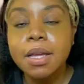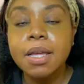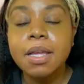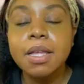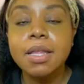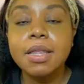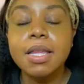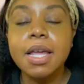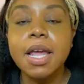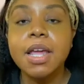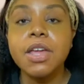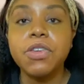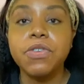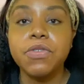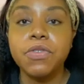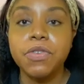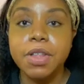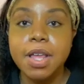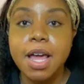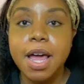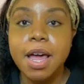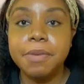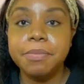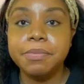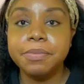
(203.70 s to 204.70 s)
Thank you for
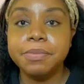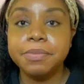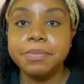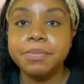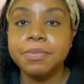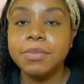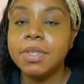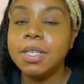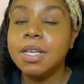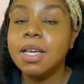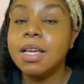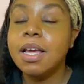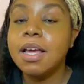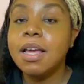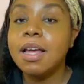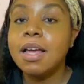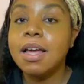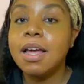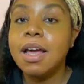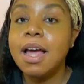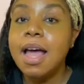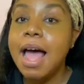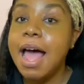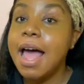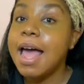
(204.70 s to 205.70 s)
that."
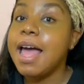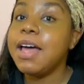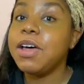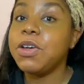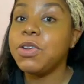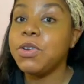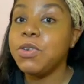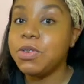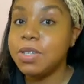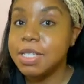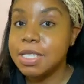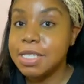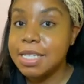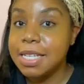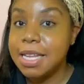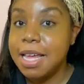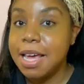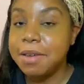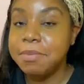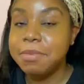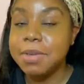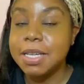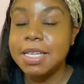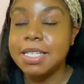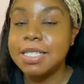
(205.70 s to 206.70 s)
I held on to
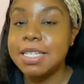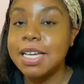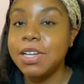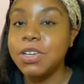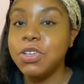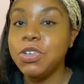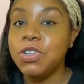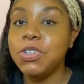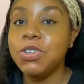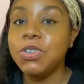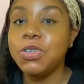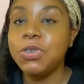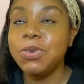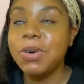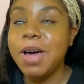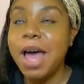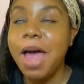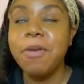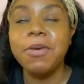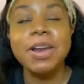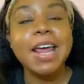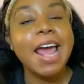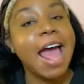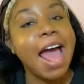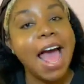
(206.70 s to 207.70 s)
that because I knew I
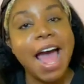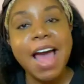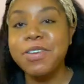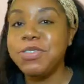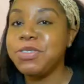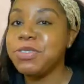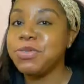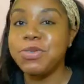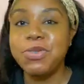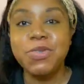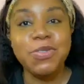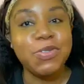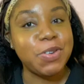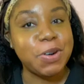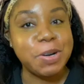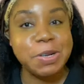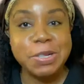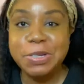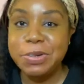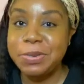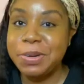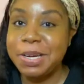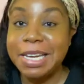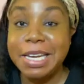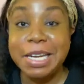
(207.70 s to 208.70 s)
would have to refer
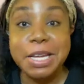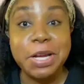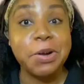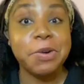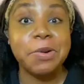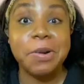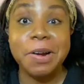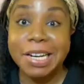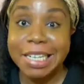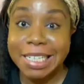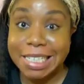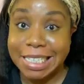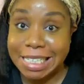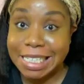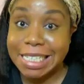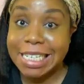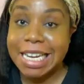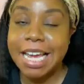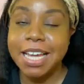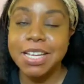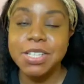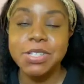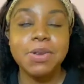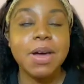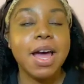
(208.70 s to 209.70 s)
to it later on in the
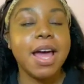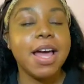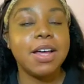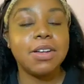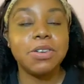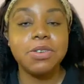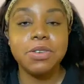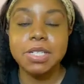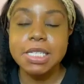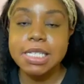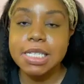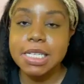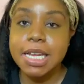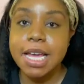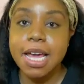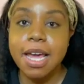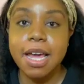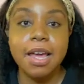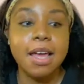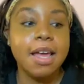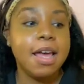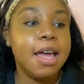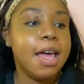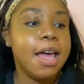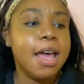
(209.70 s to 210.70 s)
day. So I held on to
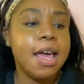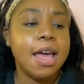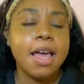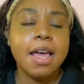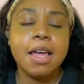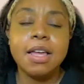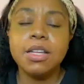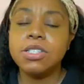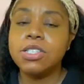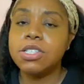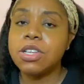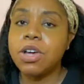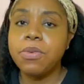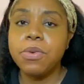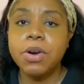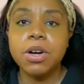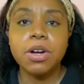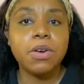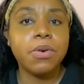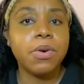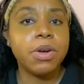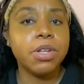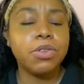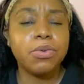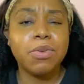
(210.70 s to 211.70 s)
that. So we're
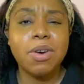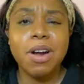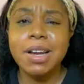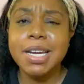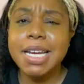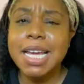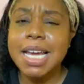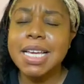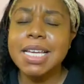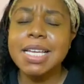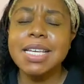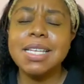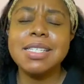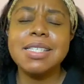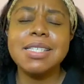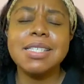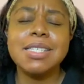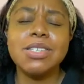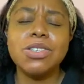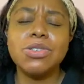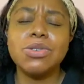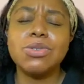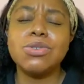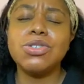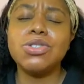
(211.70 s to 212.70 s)
going through our day. He's
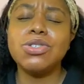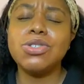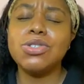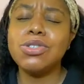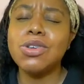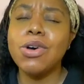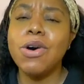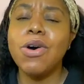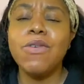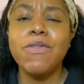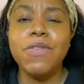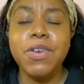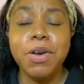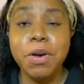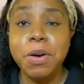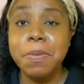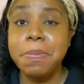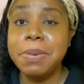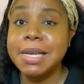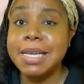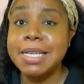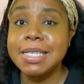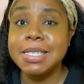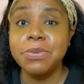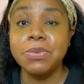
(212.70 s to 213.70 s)
still so very
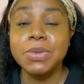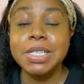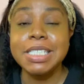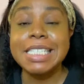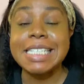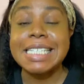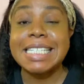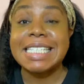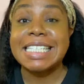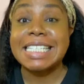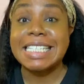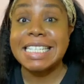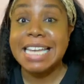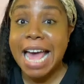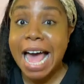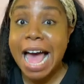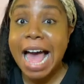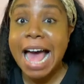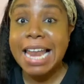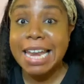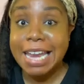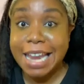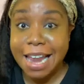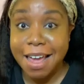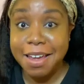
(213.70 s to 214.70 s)
pleasant, which is
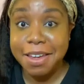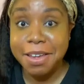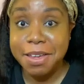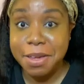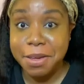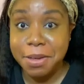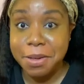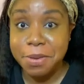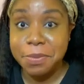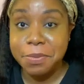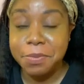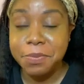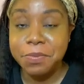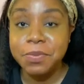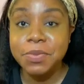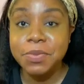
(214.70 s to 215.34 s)
not like him.